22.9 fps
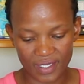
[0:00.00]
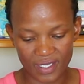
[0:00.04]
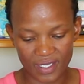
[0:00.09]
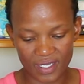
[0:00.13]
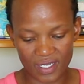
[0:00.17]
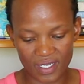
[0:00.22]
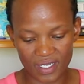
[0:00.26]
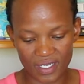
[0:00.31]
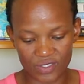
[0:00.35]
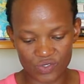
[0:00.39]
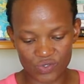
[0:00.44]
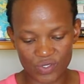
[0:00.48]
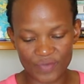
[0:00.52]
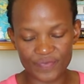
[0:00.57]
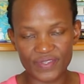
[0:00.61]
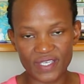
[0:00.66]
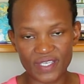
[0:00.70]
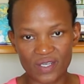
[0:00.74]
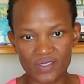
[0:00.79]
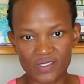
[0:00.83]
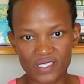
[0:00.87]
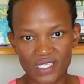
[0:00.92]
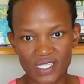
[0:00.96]

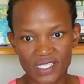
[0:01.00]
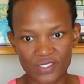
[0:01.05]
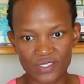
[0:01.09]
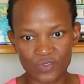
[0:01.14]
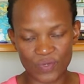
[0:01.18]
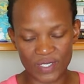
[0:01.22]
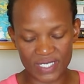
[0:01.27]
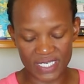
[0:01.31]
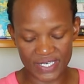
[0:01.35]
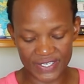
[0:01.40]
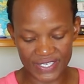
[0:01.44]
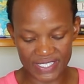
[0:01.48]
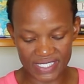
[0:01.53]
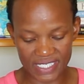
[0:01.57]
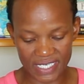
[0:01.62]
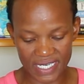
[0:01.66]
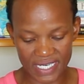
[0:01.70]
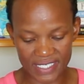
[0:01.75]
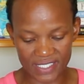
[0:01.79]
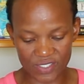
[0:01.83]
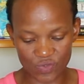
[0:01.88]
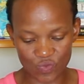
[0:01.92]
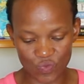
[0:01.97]

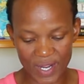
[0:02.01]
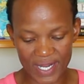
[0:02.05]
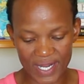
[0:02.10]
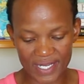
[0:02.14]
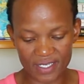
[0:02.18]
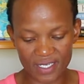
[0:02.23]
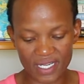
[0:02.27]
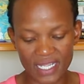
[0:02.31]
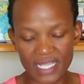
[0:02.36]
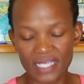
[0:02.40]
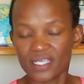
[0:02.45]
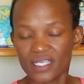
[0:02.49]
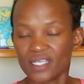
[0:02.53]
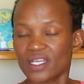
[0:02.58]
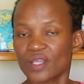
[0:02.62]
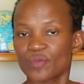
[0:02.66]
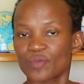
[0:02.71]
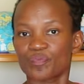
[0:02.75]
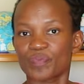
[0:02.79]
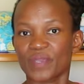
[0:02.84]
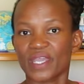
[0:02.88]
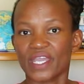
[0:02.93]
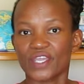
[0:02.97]
12,191, and a
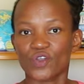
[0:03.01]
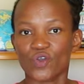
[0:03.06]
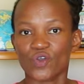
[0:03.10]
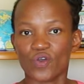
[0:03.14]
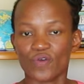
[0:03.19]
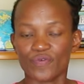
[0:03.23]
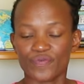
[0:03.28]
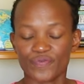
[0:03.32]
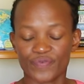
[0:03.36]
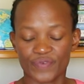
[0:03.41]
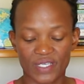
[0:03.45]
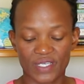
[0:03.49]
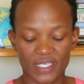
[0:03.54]
net pay of